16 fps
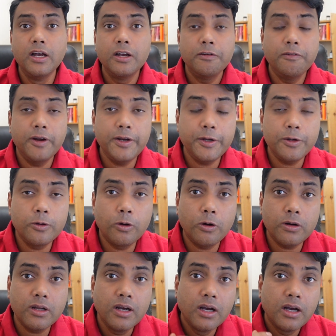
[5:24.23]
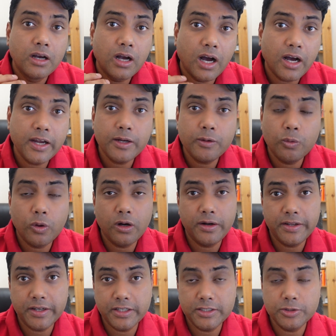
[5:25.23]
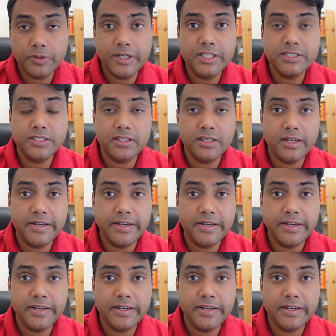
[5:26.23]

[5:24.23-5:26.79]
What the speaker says: where you got high quality education